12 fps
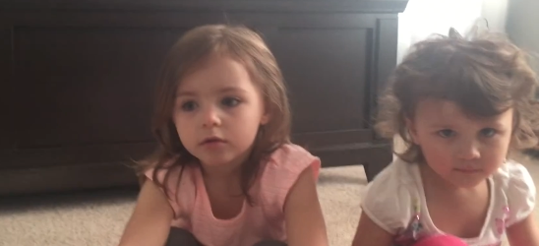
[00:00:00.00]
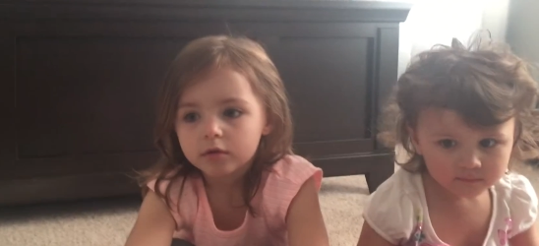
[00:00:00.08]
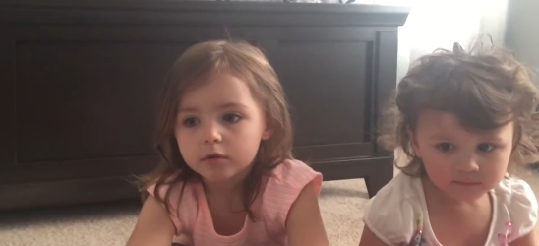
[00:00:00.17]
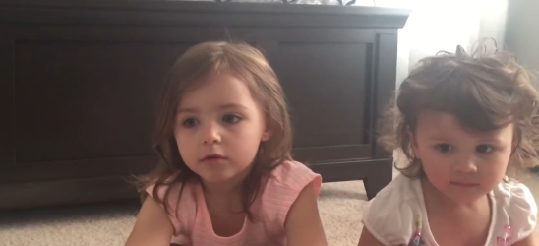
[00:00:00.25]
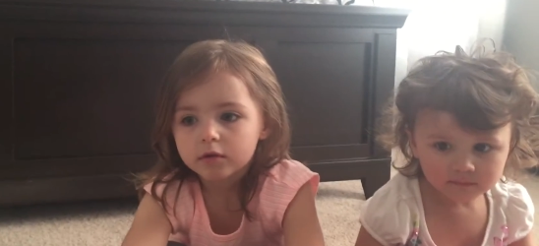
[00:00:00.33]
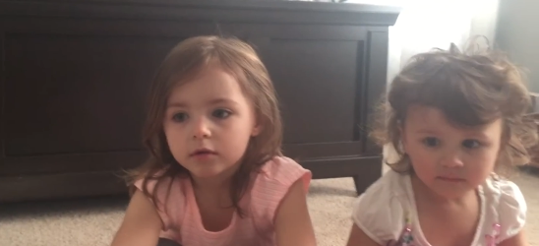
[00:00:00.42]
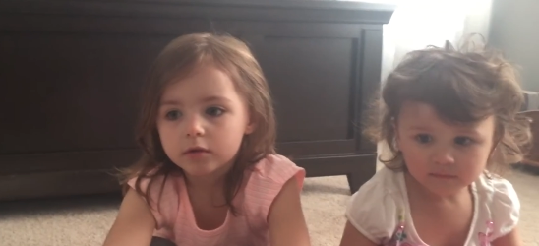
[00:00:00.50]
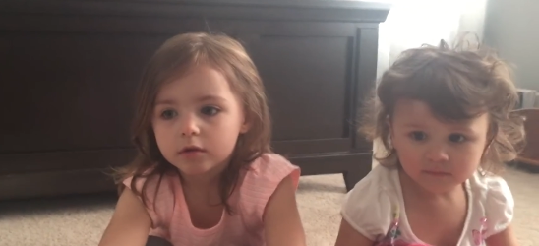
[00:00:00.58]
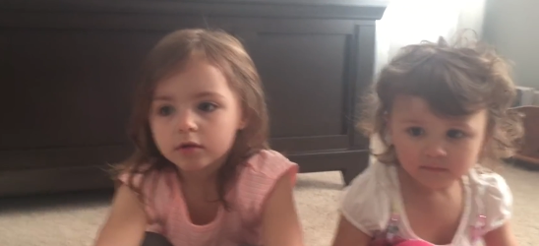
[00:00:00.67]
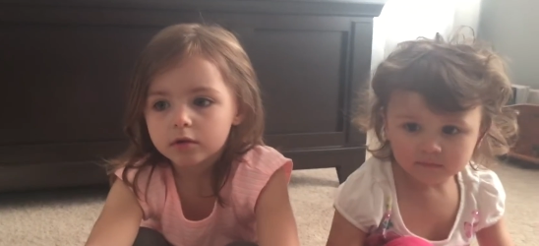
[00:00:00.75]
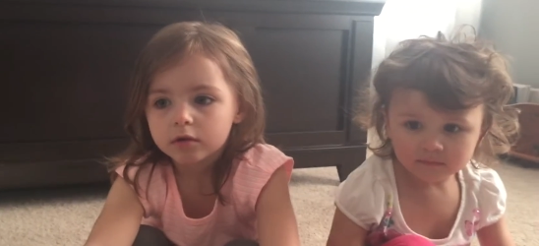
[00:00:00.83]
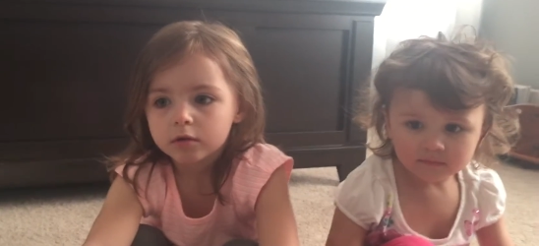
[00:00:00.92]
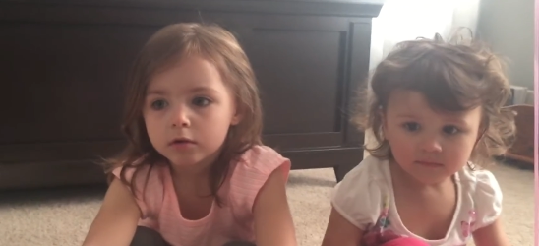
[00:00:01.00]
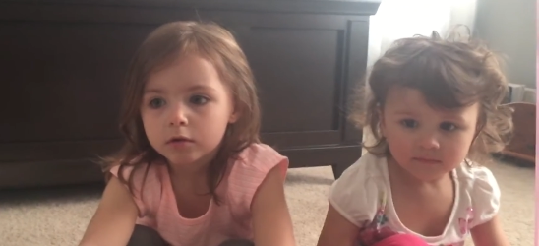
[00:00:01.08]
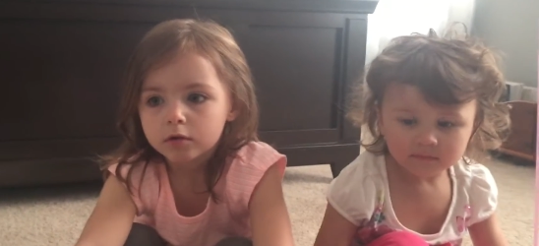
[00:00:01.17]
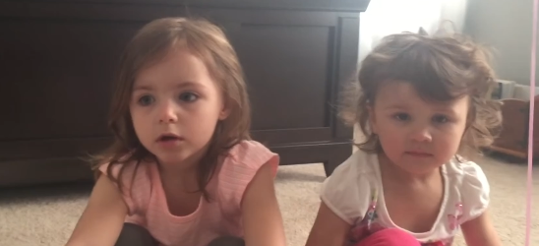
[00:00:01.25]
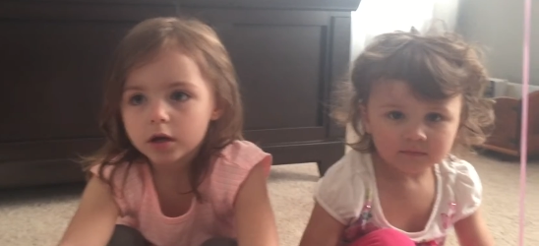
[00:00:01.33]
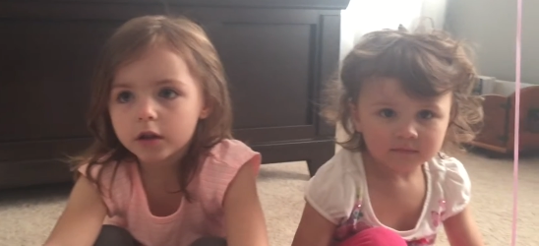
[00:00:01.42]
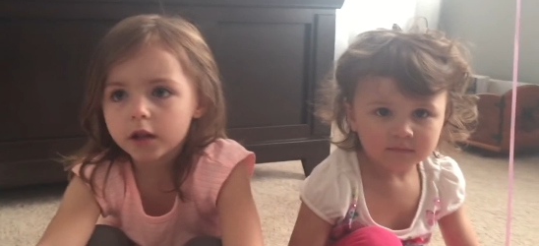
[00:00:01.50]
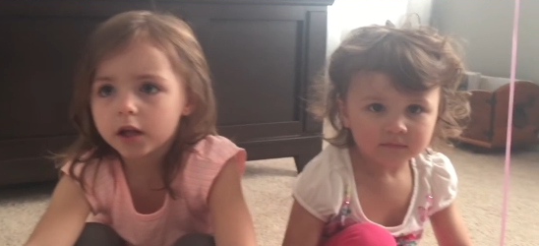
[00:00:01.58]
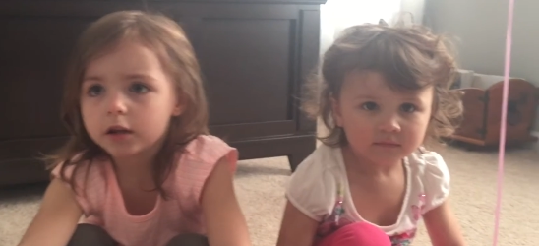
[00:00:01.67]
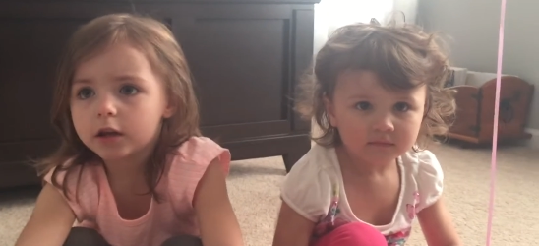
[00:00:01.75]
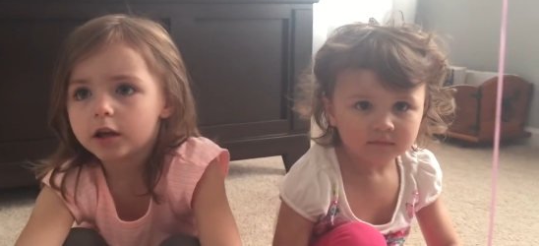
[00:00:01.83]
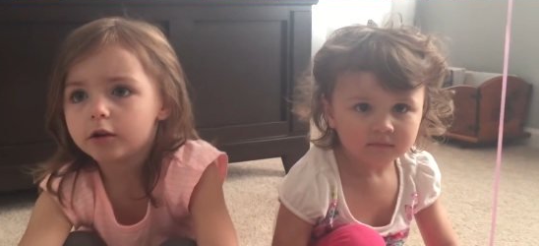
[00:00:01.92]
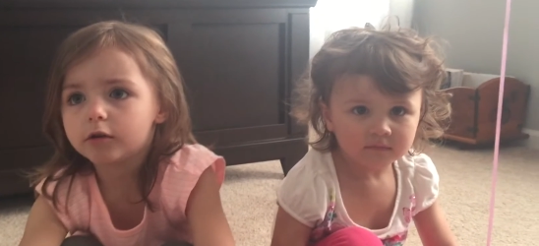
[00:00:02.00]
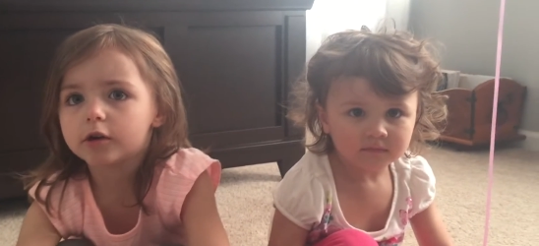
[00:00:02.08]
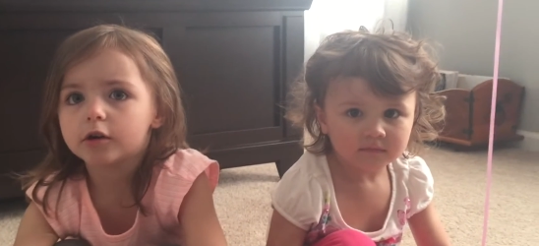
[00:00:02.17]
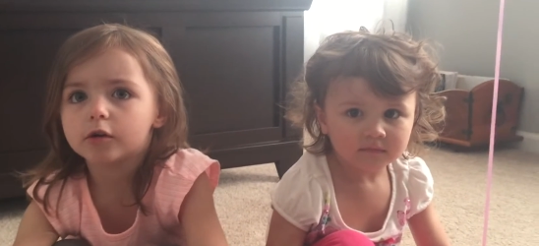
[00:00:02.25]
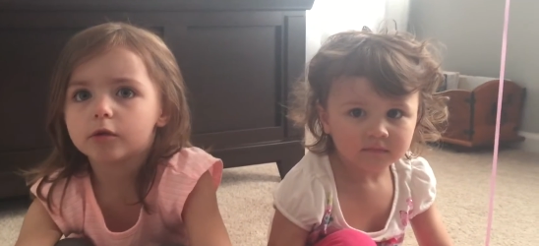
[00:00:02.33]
Speaker 1: in Mommy's belly. I thought you said you can,